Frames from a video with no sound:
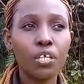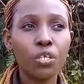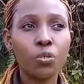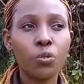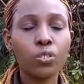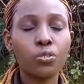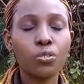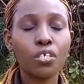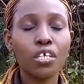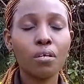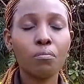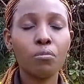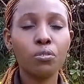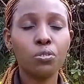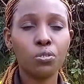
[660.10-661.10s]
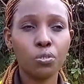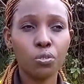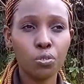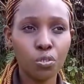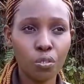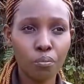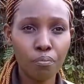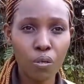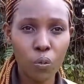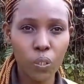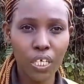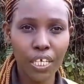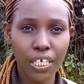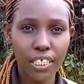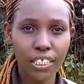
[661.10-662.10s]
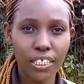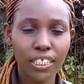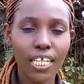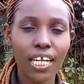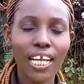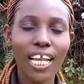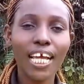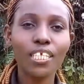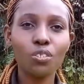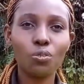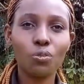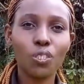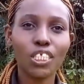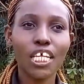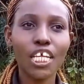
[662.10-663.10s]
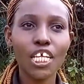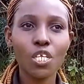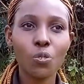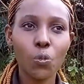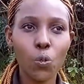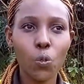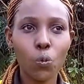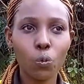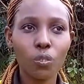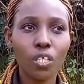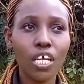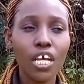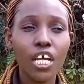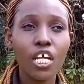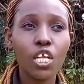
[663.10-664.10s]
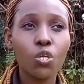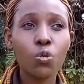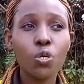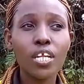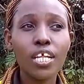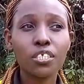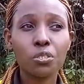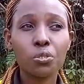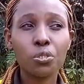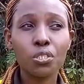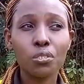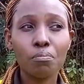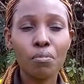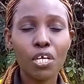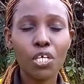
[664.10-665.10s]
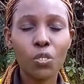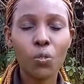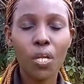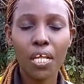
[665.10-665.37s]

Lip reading: you are talking about social boundaries, learn to say no. No does not make you